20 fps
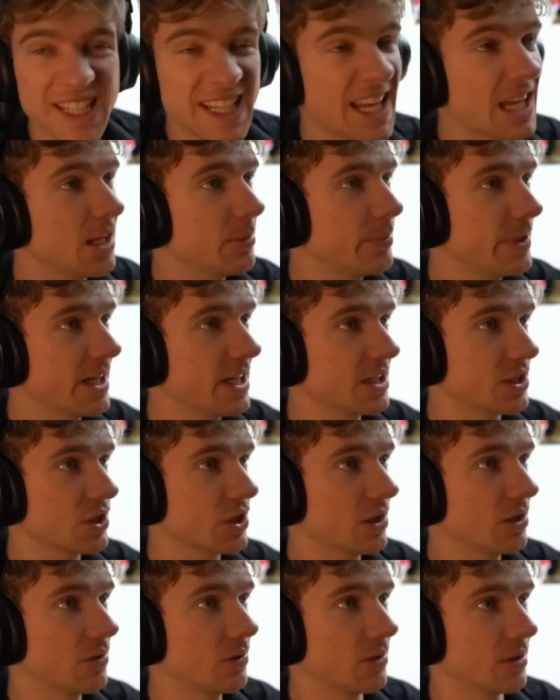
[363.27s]

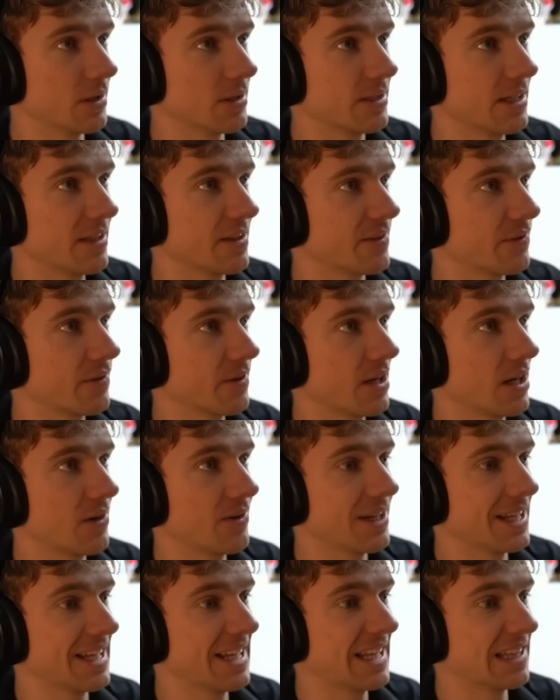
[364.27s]
kph lower than the
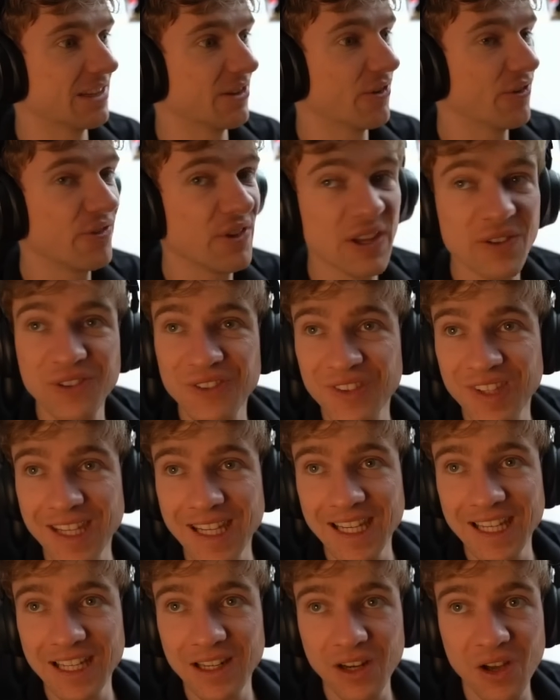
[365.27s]
Ferrari and
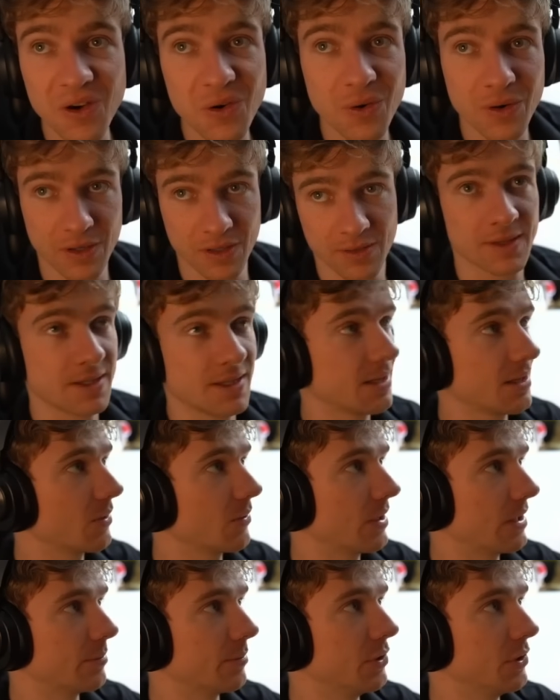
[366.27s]
15 lower than the
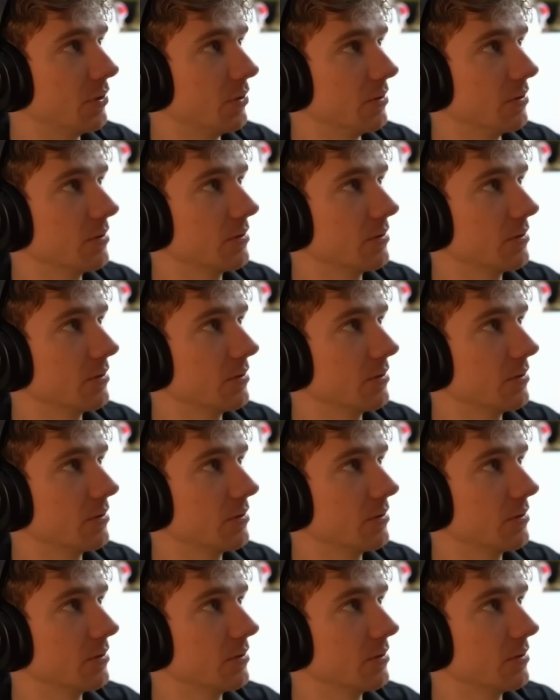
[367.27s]
Red Bull.